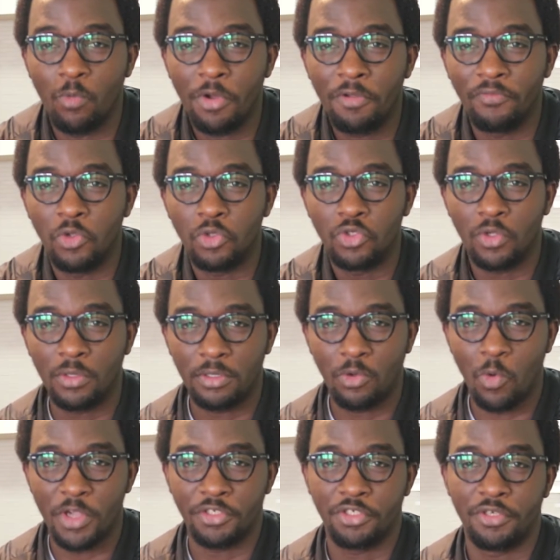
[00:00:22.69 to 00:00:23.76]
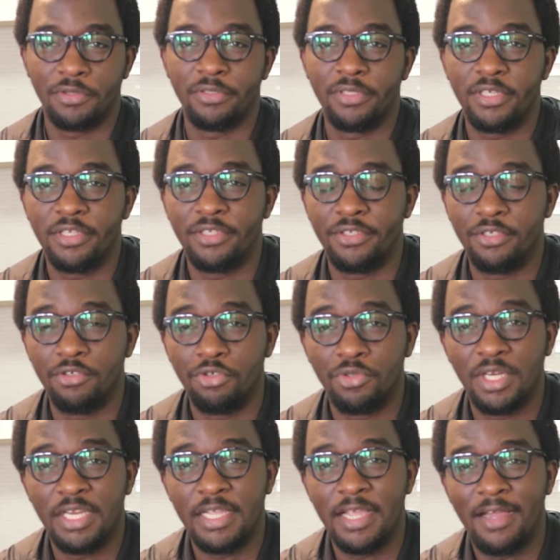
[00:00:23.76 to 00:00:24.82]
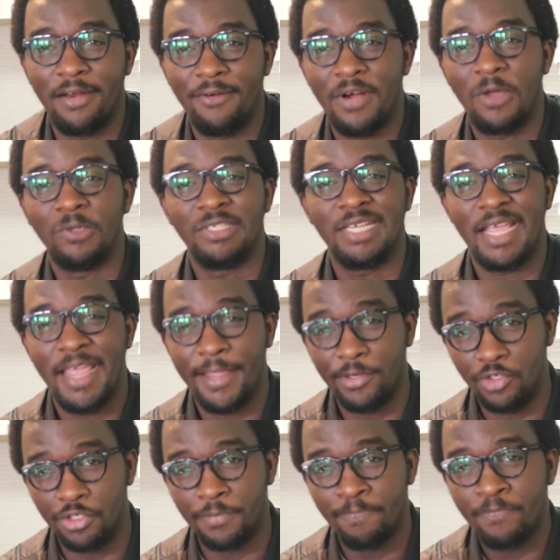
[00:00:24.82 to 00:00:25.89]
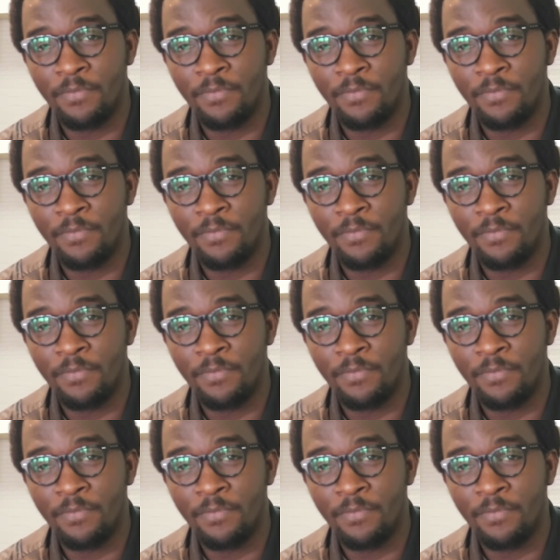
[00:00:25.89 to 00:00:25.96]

One of those questions is usually around age.